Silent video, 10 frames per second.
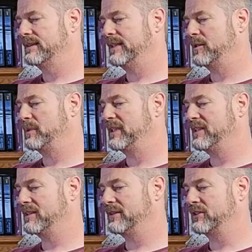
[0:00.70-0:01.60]
At the
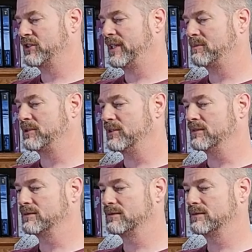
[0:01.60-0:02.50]
beginning of this
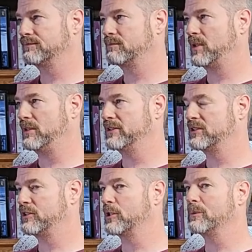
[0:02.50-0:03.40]
chapter, Paul is
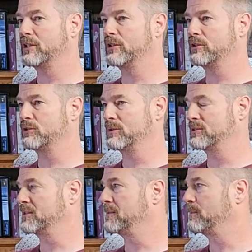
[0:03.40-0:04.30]
determined to go to
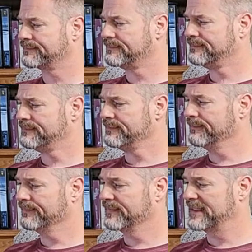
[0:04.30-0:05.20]
Jerusalem.
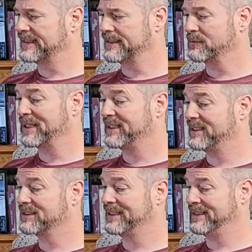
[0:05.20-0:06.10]
When he
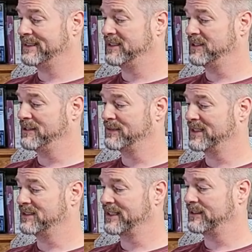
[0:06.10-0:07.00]
does get there, he
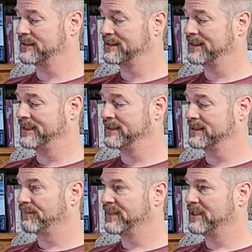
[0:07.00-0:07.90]
finds out that
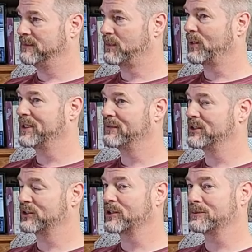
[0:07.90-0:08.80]
the party of the
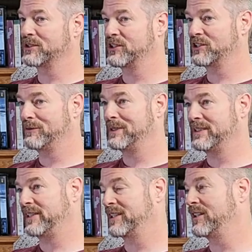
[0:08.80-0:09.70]
circumcision have been
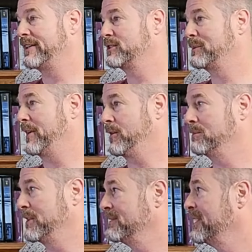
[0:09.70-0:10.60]
telling lies about
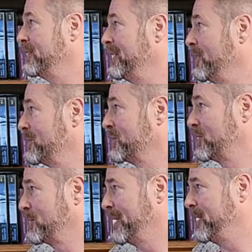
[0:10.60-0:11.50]
him, but he knows this
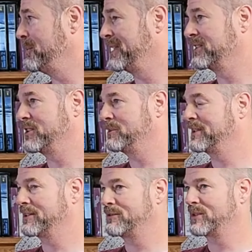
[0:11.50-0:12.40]
already because he's been
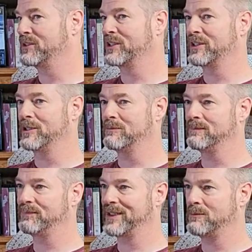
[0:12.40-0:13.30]
confronting them
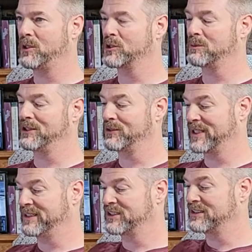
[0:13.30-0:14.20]
in multiple
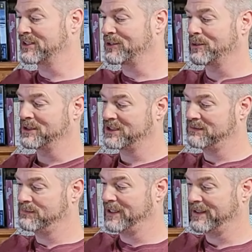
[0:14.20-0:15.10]
locations, and they're always
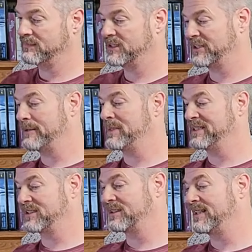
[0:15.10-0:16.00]
telling the same
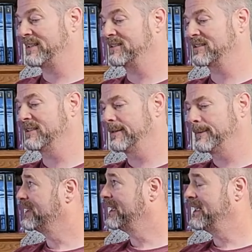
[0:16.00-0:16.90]
basic lies,
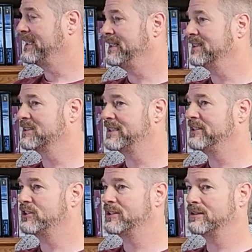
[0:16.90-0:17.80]
that he is
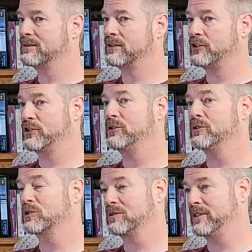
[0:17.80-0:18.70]
teaching the
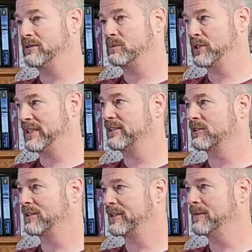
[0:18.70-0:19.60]
Jews
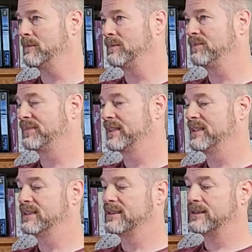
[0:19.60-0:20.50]
particularly
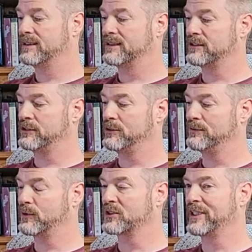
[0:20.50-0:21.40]
to
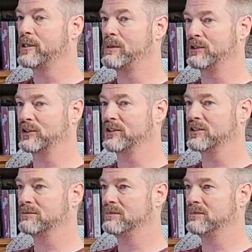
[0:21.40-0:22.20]
forsake Moses.